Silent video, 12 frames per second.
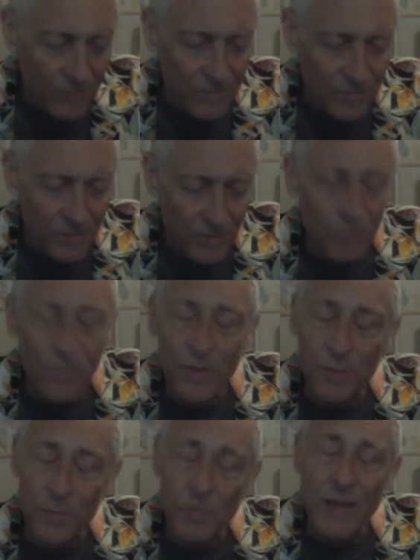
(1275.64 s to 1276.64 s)

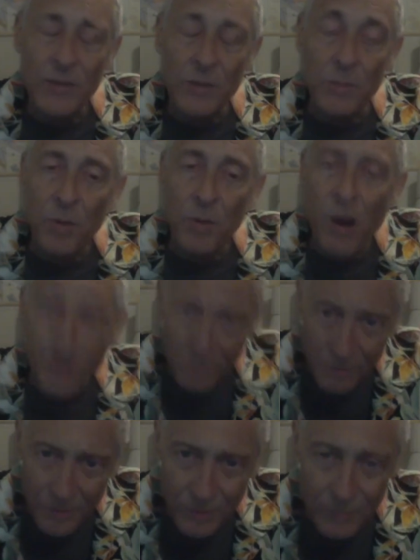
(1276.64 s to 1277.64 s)
they're actually
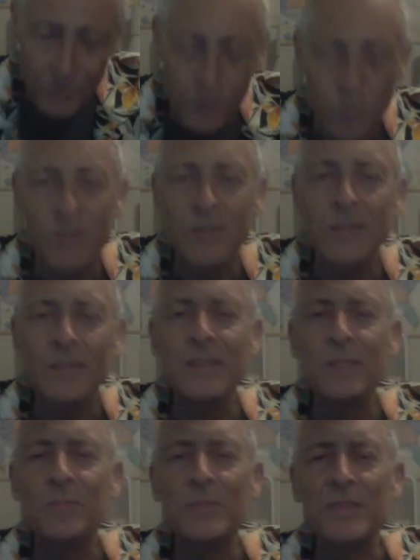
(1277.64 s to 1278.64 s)
partners with the
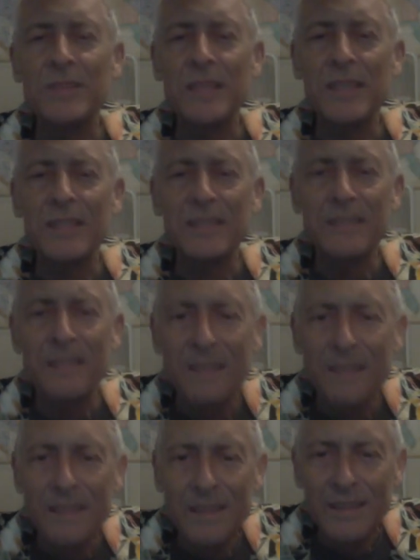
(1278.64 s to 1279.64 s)
deep state.
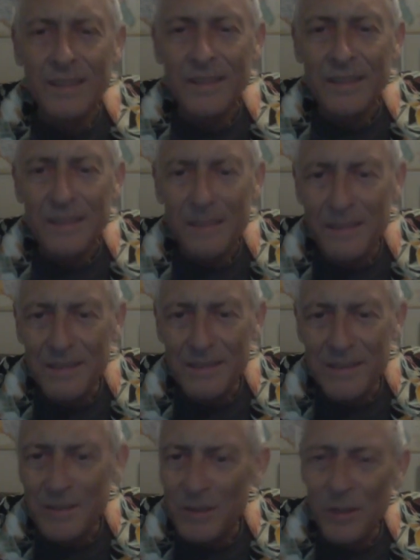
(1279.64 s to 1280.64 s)

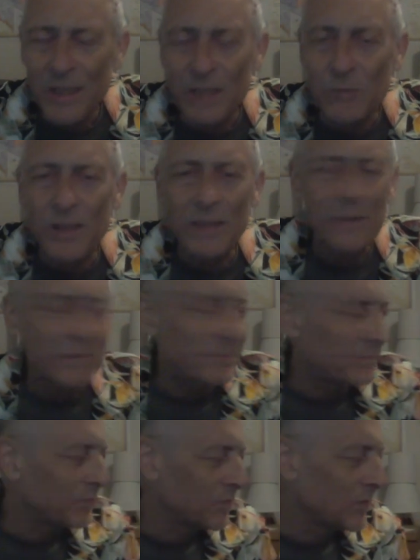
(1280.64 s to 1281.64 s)
And so anyway,
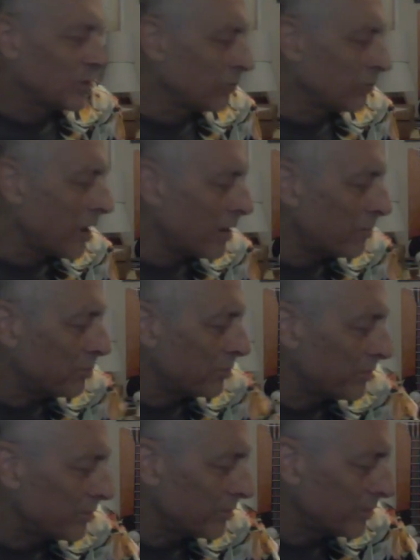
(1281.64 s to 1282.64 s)
Trump
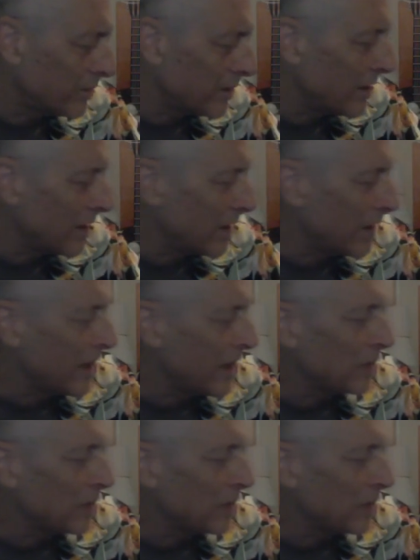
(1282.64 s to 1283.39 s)
has